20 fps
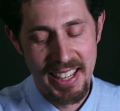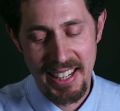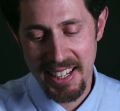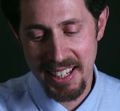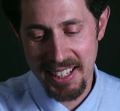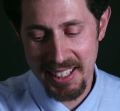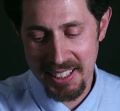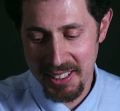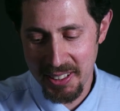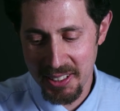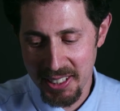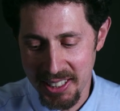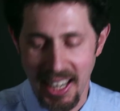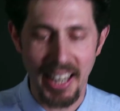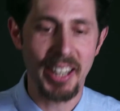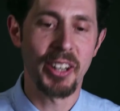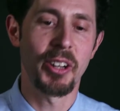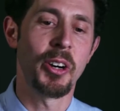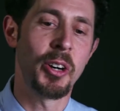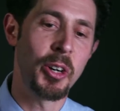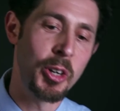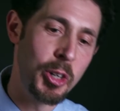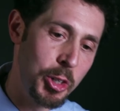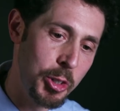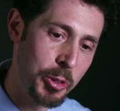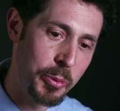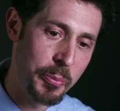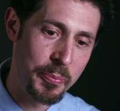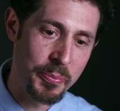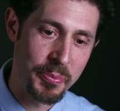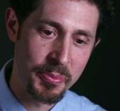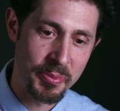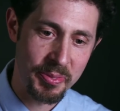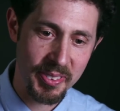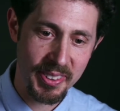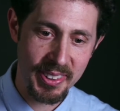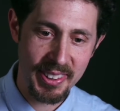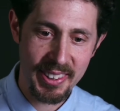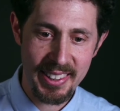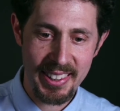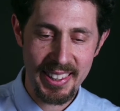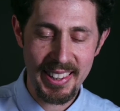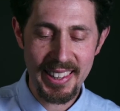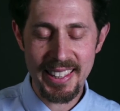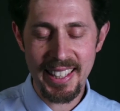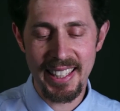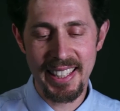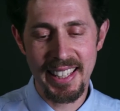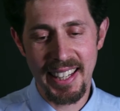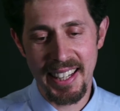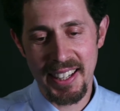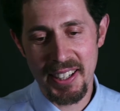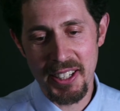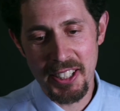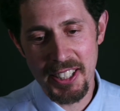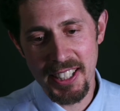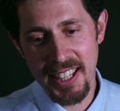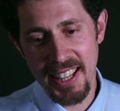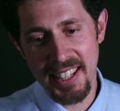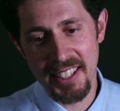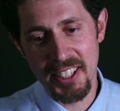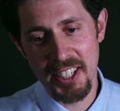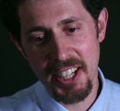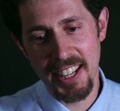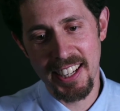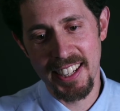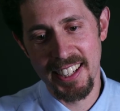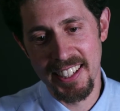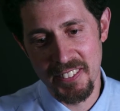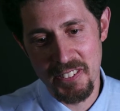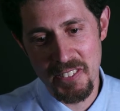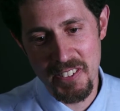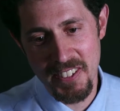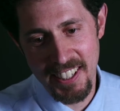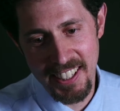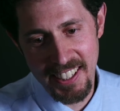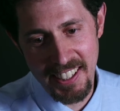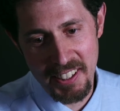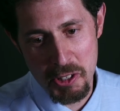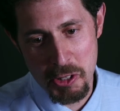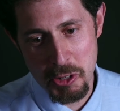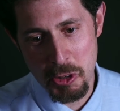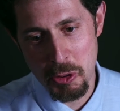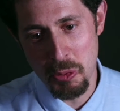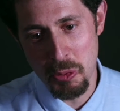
And I'd go home and I was